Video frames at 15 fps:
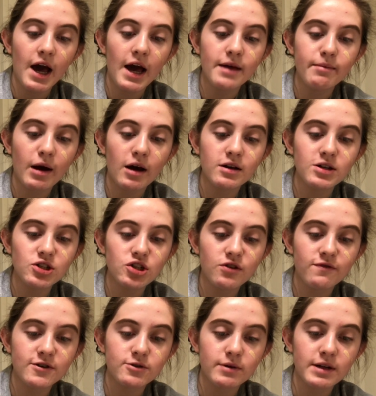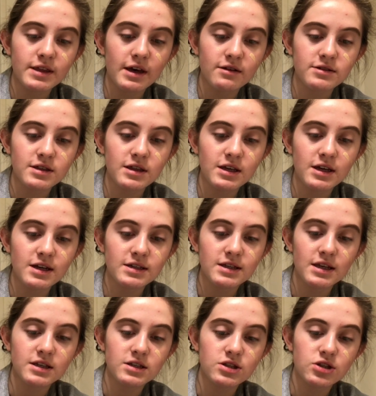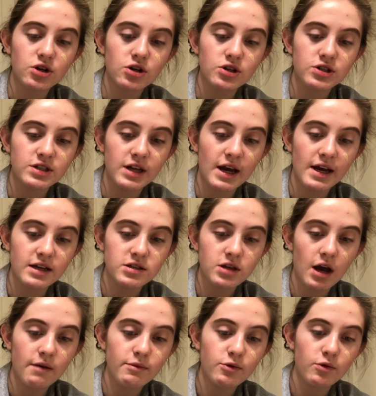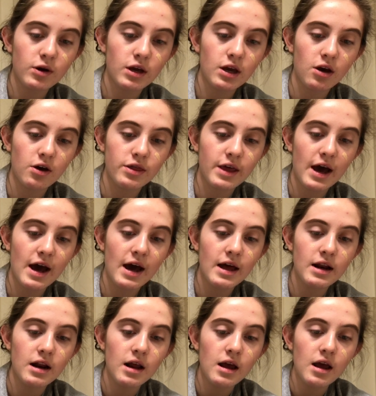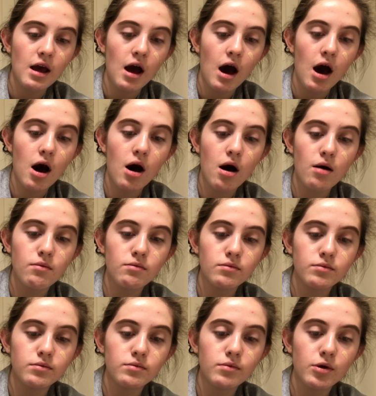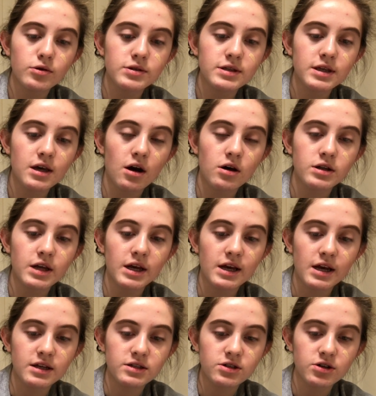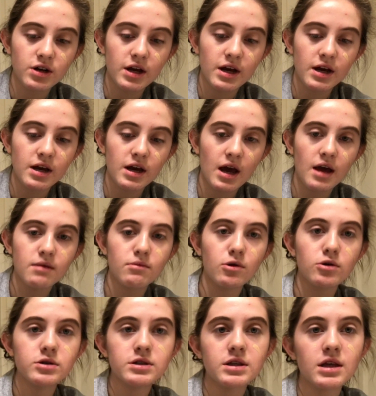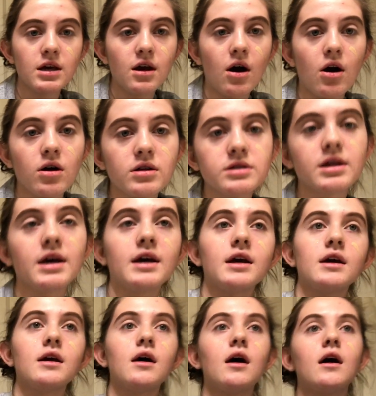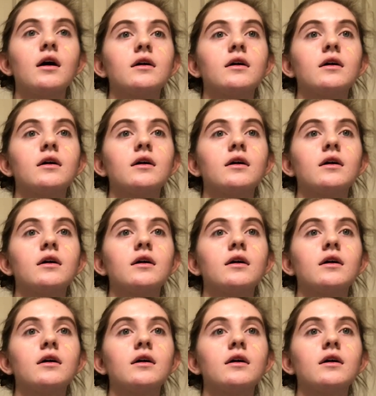And my audition for 20,000 Leagues is Thursday, so I've been working on that mostly all day yesterday and mostly all day